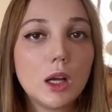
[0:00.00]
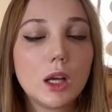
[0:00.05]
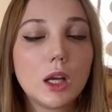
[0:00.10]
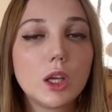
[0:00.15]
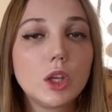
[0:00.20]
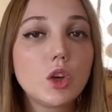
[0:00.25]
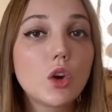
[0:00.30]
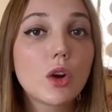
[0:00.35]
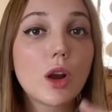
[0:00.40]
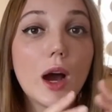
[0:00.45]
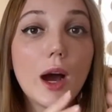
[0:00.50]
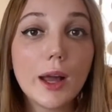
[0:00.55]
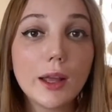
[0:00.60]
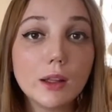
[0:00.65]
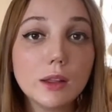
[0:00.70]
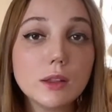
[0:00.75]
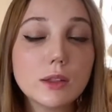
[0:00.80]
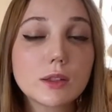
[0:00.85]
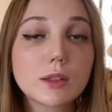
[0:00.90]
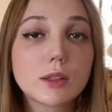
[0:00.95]
Your
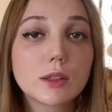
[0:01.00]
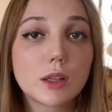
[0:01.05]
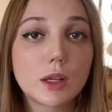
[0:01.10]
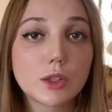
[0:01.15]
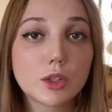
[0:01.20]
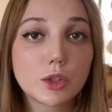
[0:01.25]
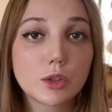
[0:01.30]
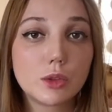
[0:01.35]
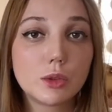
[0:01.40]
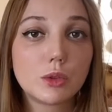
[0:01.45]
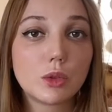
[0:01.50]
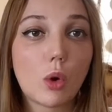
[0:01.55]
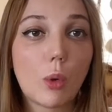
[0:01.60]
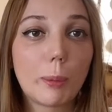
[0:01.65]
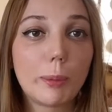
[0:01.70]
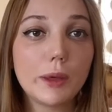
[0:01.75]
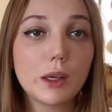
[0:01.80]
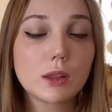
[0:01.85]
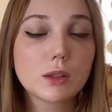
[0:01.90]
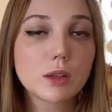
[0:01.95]
IELTS Task 2
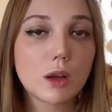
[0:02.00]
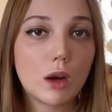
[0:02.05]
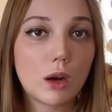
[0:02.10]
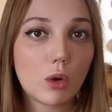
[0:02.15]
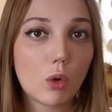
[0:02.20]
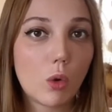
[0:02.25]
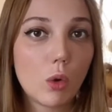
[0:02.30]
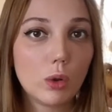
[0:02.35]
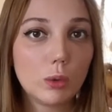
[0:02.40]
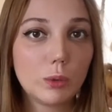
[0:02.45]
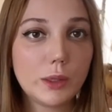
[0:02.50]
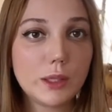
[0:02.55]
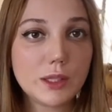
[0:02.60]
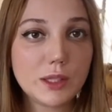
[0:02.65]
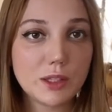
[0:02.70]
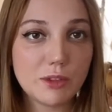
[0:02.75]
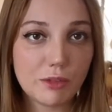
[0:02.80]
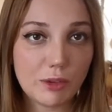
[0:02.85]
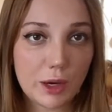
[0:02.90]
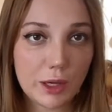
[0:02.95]
topics are always
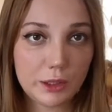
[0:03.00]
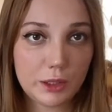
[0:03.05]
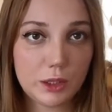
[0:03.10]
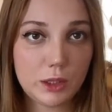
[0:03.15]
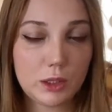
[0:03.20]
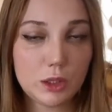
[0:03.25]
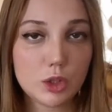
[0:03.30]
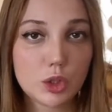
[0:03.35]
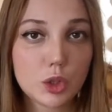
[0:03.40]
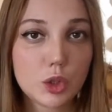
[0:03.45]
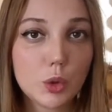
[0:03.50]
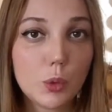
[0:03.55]
divided into two